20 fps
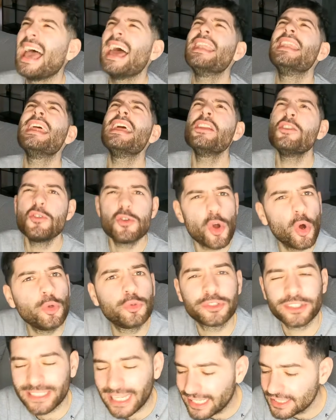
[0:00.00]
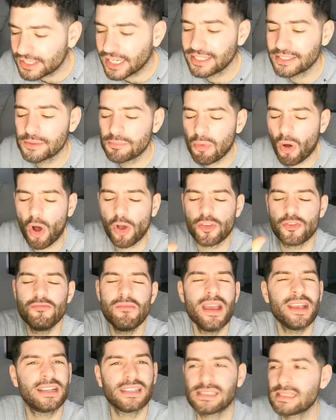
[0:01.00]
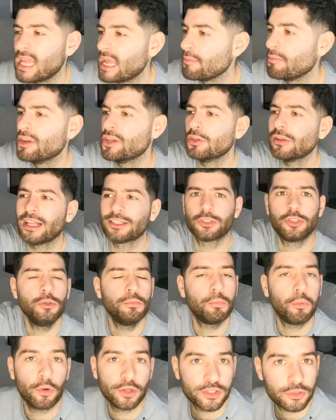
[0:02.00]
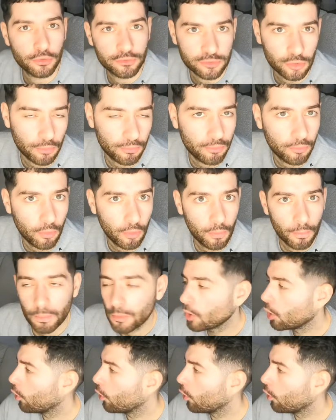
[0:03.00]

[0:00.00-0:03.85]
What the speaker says: And then you go to St. James's Park. You make a statement. You're like 2 points off top 4.